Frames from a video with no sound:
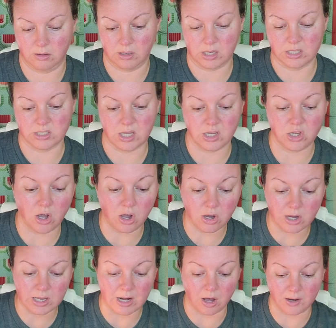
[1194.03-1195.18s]
because y'all
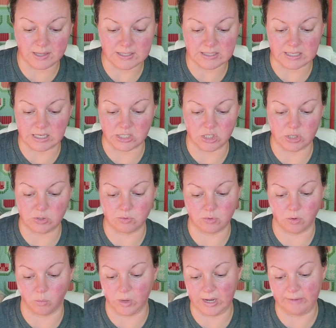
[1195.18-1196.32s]
can honestly do
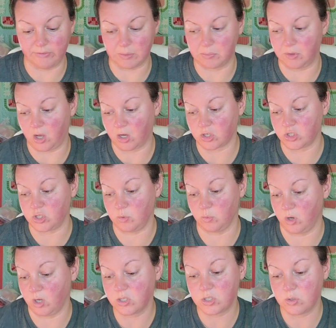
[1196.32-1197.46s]
whatever blocks you
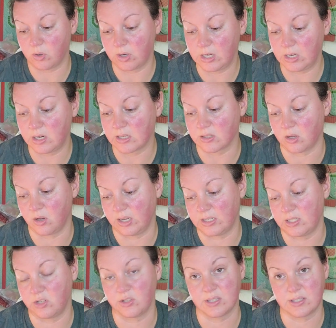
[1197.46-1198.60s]
want to on here as long as
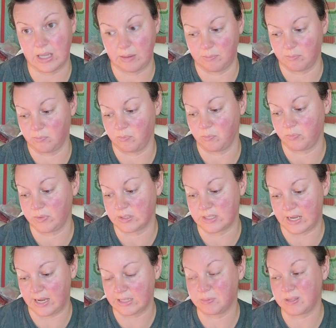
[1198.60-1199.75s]
they're the same
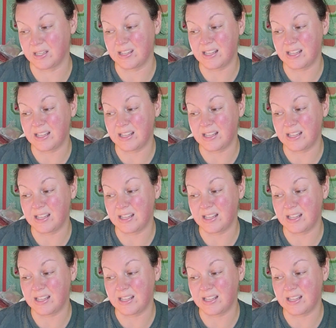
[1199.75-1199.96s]
size, but